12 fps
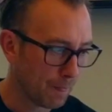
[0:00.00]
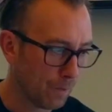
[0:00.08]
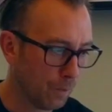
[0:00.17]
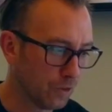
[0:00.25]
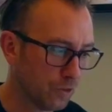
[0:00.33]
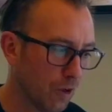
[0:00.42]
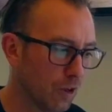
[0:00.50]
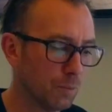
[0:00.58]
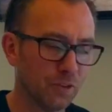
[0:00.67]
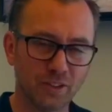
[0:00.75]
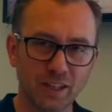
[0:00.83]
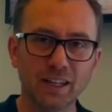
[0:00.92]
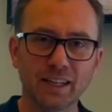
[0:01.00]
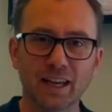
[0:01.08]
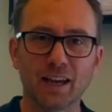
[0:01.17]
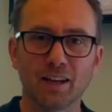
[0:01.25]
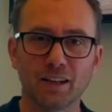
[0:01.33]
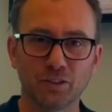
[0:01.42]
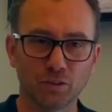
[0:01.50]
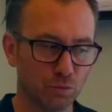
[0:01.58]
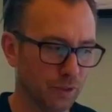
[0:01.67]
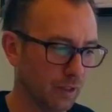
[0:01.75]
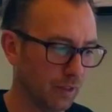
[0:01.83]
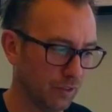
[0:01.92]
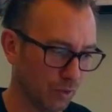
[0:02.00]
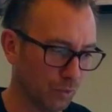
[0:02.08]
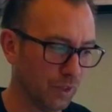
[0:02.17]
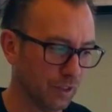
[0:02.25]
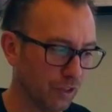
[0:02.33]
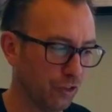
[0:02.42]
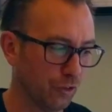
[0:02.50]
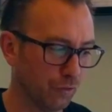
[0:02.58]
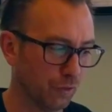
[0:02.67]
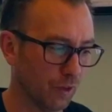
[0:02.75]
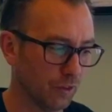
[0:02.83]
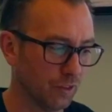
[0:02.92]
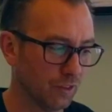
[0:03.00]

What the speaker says: What Solomon's getting at is a real issue for us.